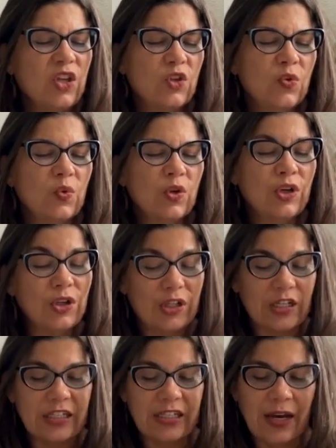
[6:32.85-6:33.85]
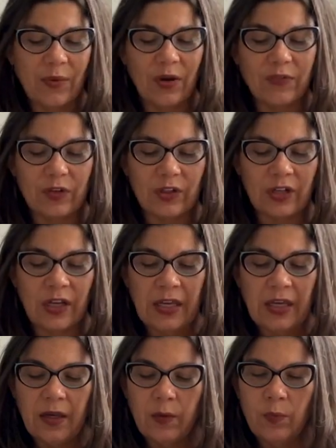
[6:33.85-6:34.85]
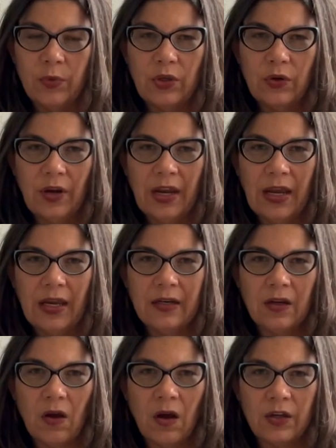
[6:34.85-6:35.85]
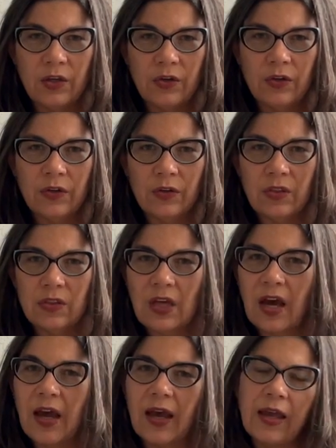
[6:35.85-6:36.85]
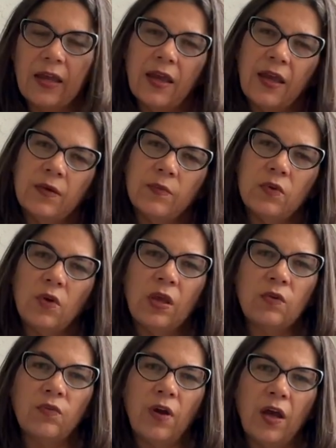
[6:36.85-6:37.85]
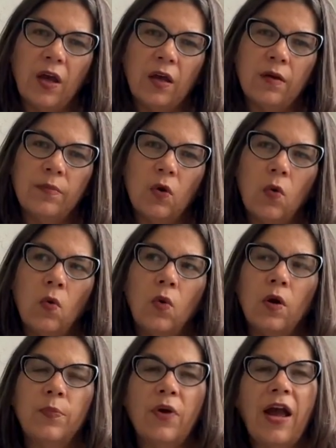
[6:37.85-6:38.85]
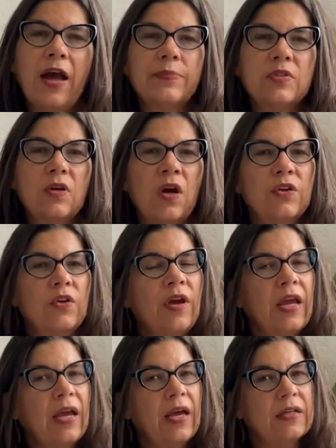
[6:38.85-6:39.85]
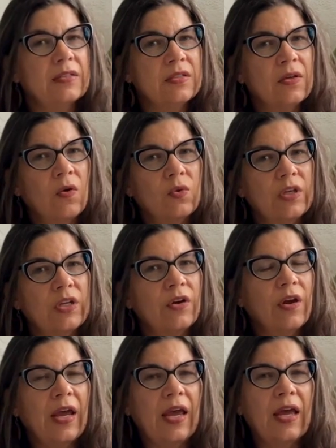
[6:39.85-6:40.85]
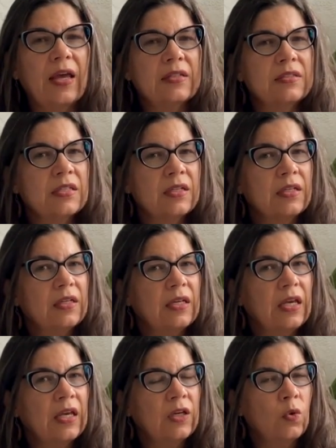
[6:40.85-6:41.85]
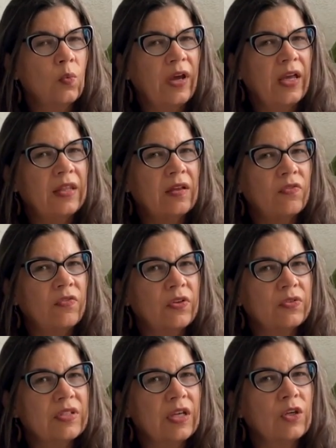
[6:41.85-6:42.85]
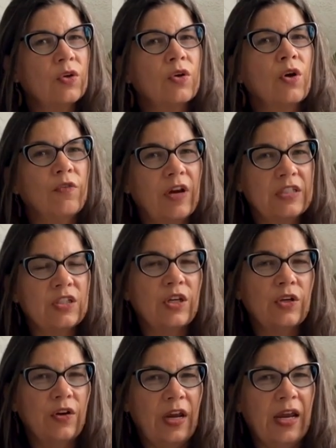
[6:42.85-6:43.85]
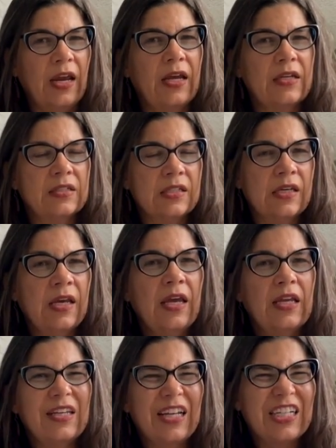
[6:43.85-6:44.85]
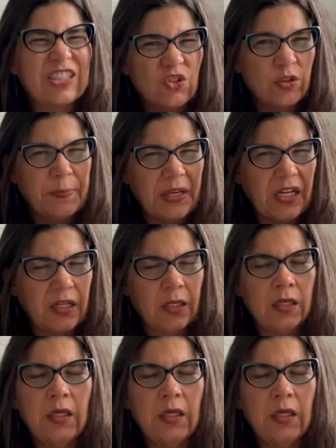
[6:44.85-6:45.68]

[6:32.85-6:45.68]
You could, however, put your hand on your thigh and rub, or perhaps on your hand, holding your hand in a way that feels like you're caressing your hand, not gripping.